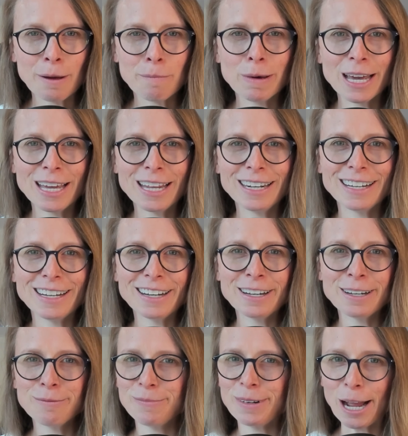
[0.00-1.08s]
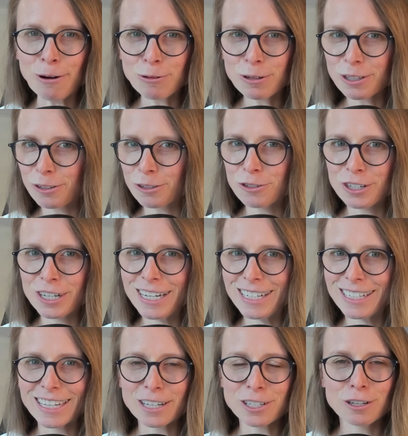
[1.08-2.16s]
But our little tree
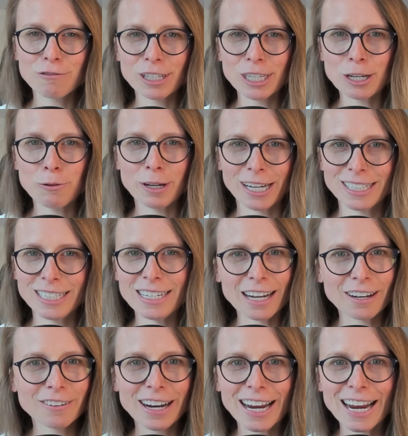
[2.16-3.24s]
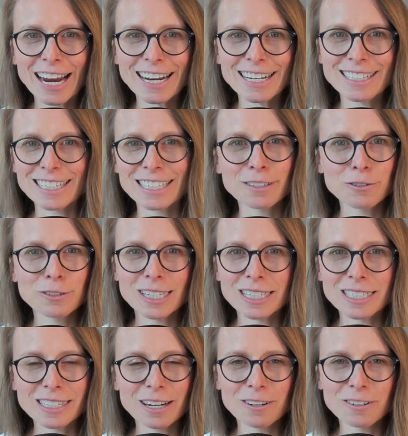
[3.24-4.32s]
is actually really quick to decorate, doesn't lose
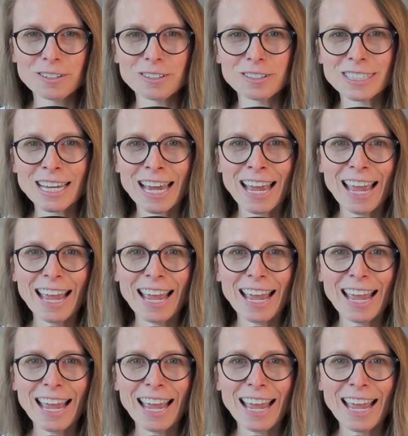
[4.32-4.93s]
its needles,